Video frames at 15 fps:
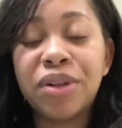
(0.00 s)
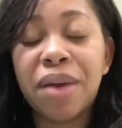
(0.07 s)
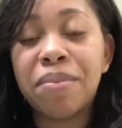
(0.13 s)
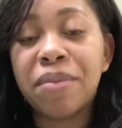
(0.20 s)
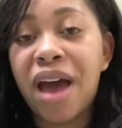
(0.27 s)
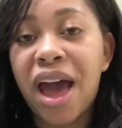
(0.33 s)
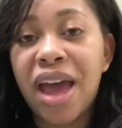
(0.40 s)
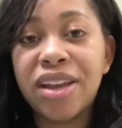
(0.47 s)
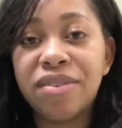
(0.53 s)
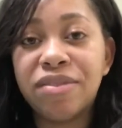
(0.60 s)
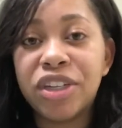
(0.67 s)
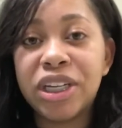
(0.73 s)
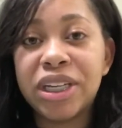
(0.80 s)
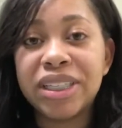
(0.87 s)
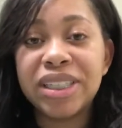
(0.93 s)
I'm kind of
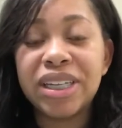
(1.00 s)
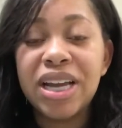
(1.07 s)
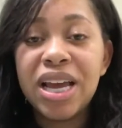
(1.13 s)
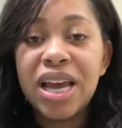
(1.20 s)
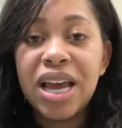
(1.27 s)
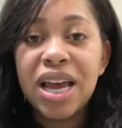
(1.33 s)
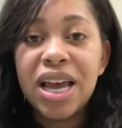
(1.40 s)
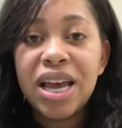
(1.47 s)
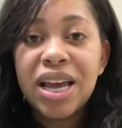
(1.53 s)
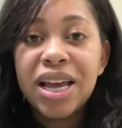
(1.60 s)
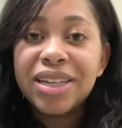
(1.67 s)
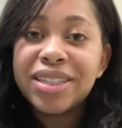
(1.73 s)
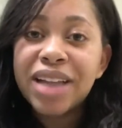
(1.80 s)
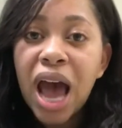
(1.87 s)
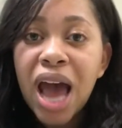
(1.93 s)
just
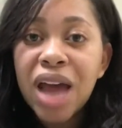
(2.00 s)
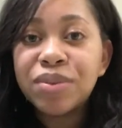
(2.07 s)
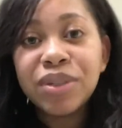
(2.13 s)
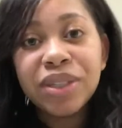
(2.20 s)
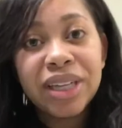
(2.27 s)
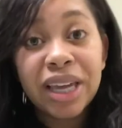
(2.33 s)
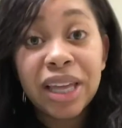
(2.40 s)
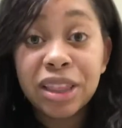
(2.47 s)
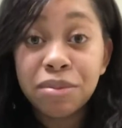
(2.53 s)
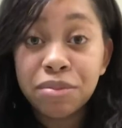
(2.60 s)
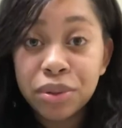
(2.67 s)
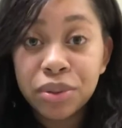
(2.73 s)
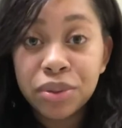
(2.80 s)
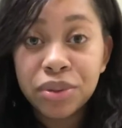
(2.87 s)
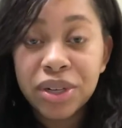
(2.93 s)
not really in the
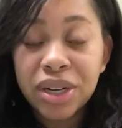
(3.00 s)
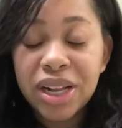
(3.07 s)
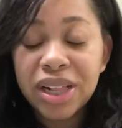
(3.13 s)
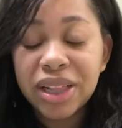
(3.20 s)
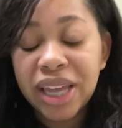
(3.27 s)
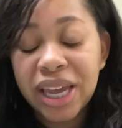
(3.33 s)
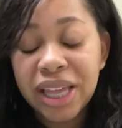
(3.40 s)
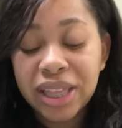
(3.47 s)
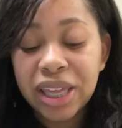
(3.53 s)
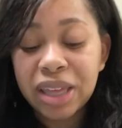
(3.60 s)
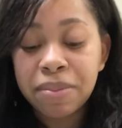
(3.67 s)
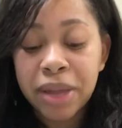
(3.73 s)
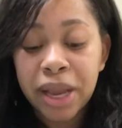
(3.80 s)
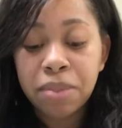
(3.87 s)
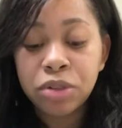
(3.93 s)
mood lately,
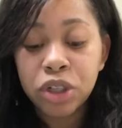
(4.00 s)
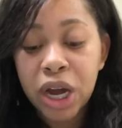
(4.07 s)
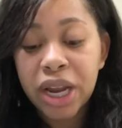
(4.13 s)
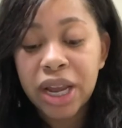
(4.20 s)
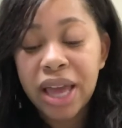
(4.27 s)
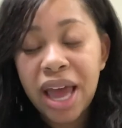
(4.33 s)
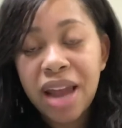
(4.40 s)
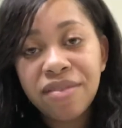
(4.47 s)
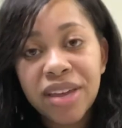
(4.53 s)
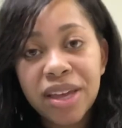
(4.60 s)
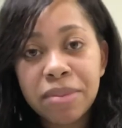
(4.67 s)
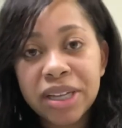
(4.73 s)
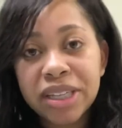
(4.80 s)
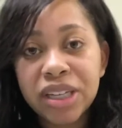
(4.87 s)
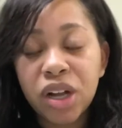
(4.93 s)
but I'm trying to kind of
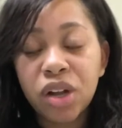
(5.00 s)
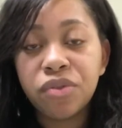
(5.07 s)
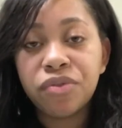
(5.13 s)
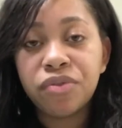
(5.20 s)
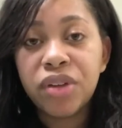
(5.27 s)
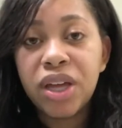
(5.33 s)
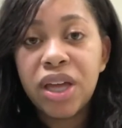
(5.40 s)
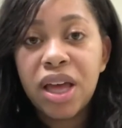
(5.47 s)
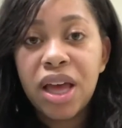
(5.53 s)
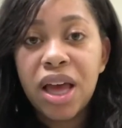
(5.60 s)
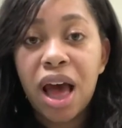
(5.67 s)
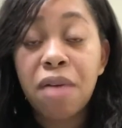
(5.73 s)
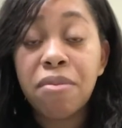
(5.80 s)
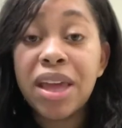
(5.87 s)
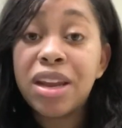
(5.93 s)
get myself
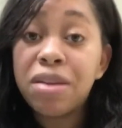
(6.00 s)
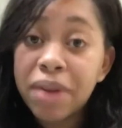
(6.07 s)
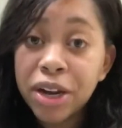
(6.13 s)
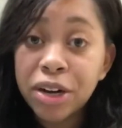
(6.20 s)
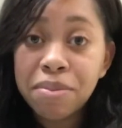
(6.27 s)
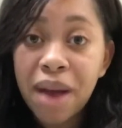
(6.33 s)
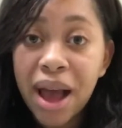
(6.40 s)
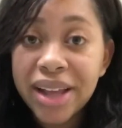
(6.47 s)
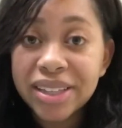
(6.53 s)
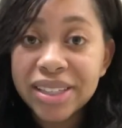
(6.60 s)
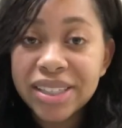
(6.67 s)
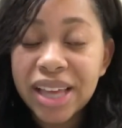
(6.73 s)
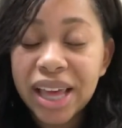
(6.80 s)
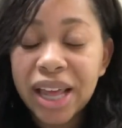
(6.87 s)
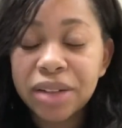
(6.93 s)
um, in a better
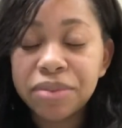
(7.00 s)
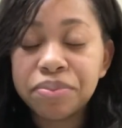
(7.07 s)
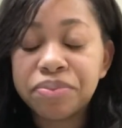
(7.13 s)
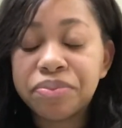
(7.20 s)
mindset.